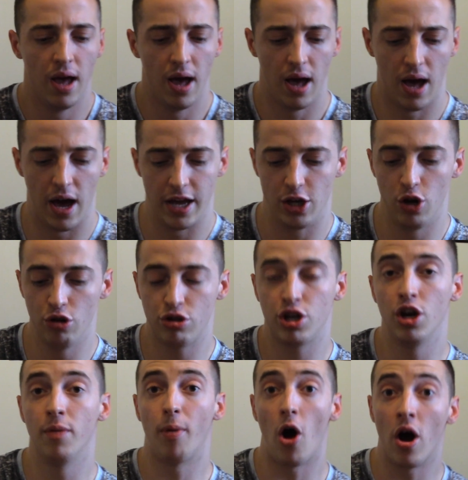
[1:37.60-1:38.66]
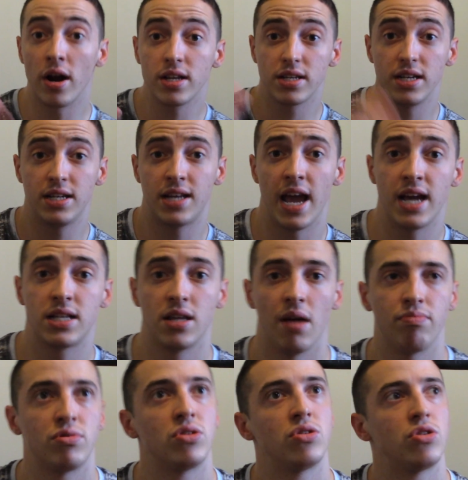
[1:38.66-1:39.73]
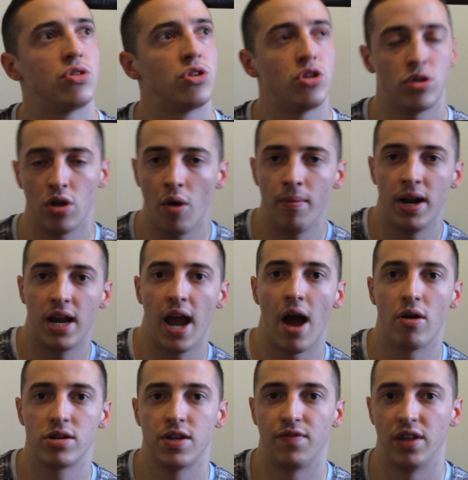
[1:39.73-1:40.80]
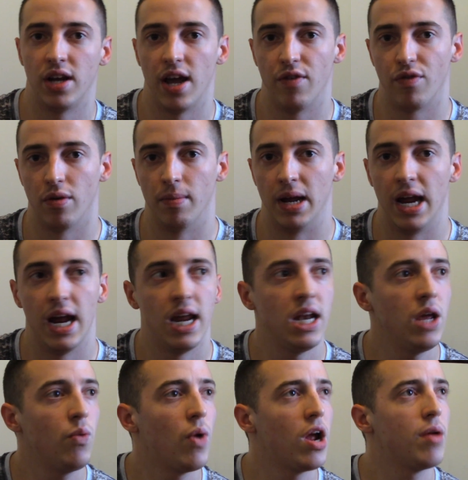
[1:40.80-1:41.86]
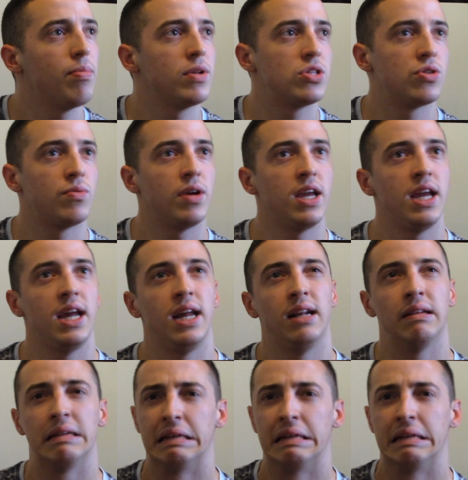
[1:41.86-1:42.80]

YouTube honestly takes up so many hours of the day for me, anywhere between